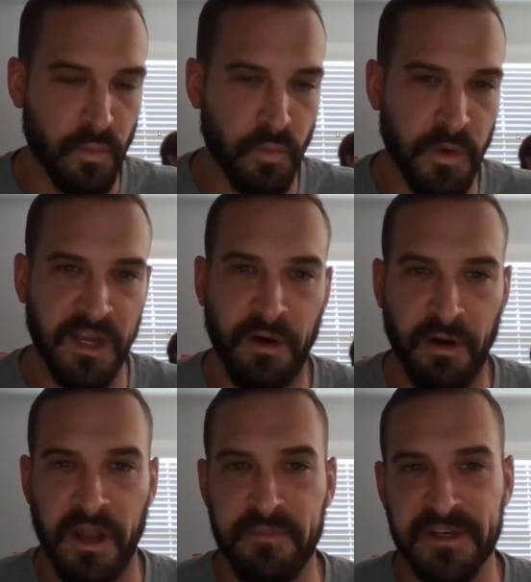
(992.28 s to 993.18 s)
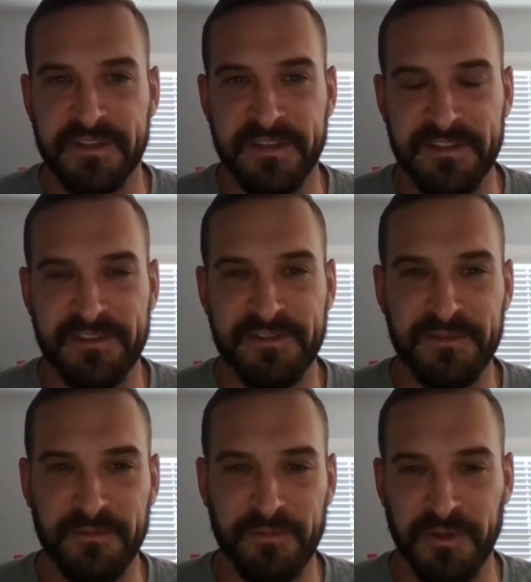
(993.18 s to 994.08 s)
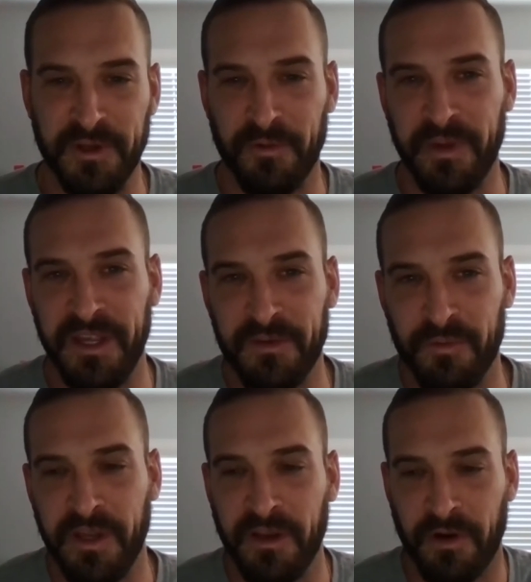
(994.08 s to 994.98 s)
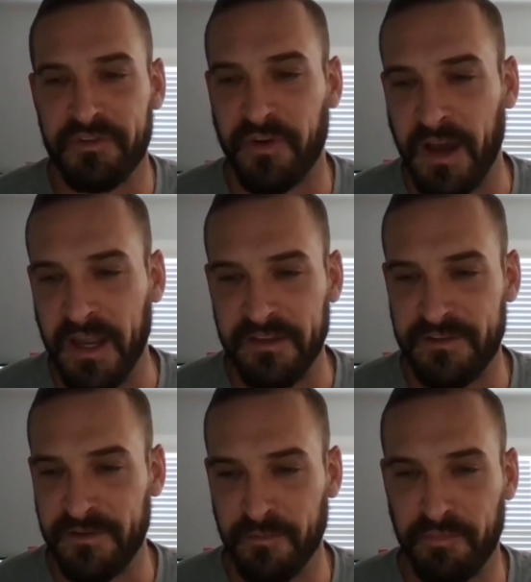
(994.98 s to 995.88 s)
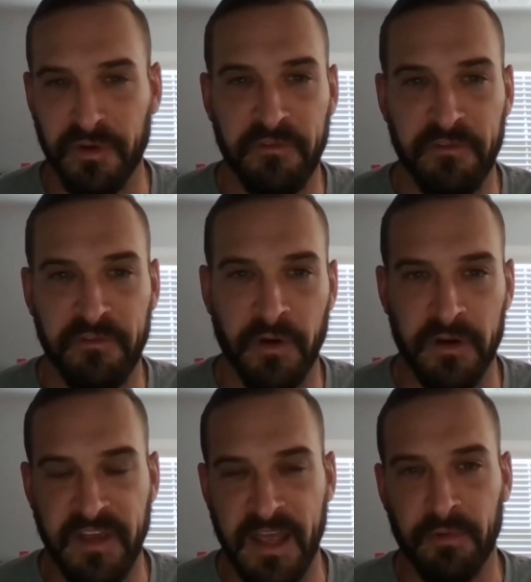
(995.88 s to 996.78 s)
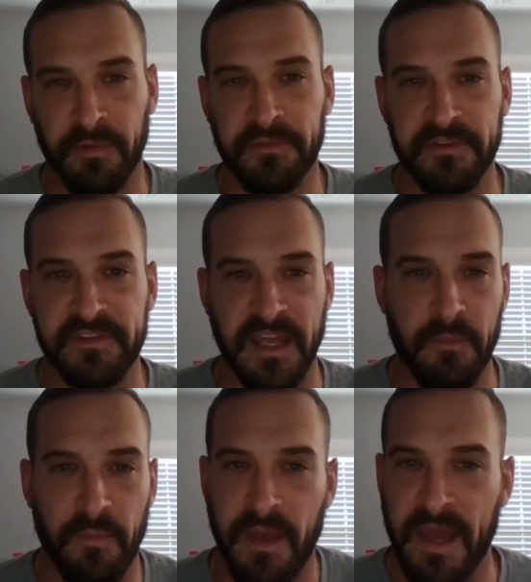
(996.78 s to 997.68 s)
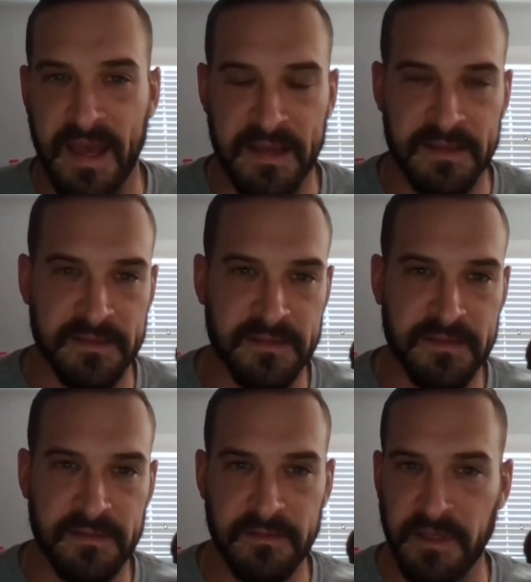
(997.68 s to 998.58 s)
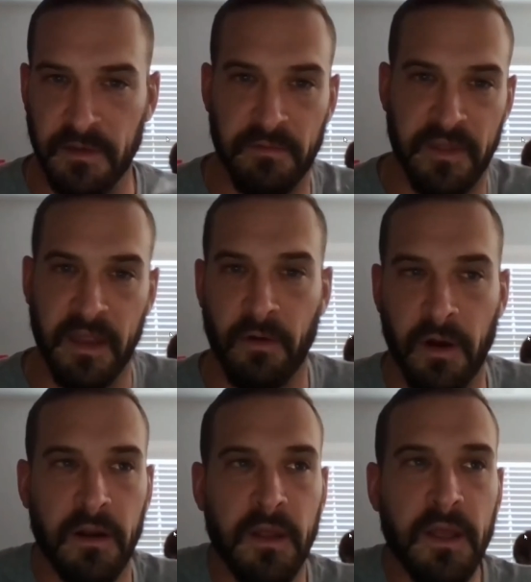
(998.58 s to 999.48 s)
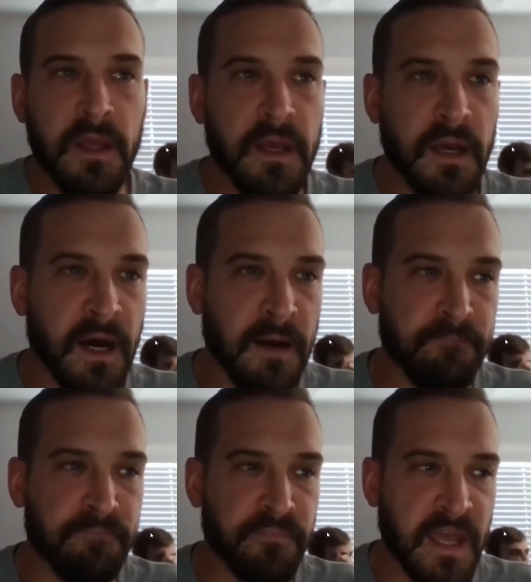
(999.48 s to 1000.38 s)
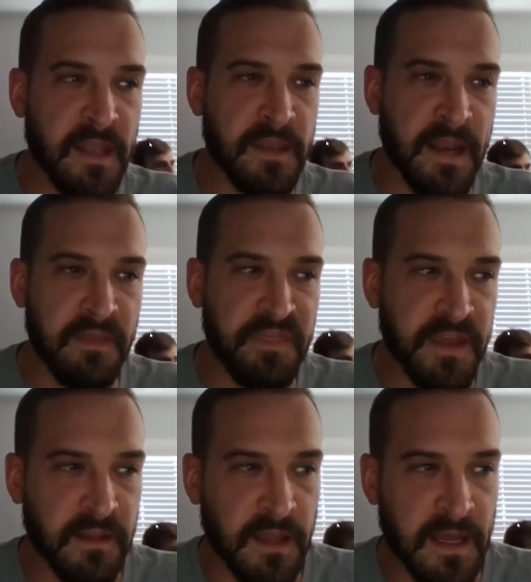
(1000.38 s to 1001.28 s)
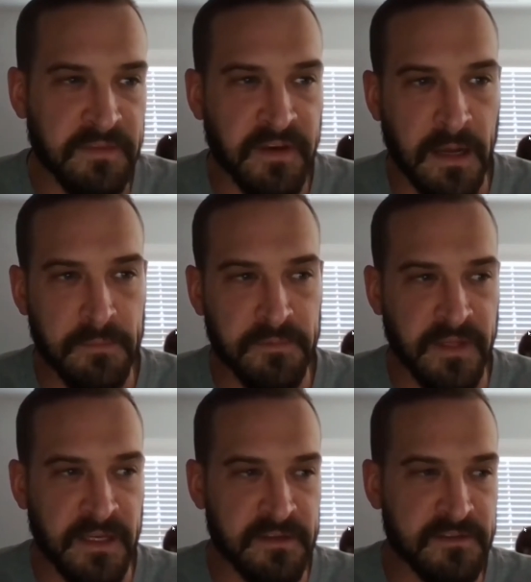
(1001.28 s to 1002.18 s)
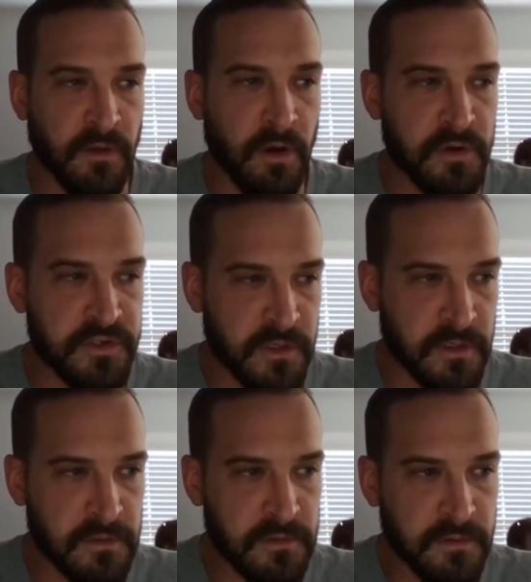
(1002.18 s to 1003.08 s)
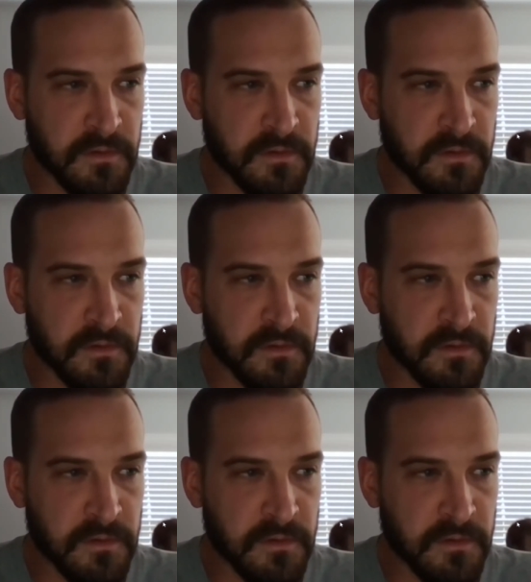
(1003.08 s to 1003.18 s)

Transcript: We are a business. We are trying to put food on our tables the same as they are. And I think a lot of times these larger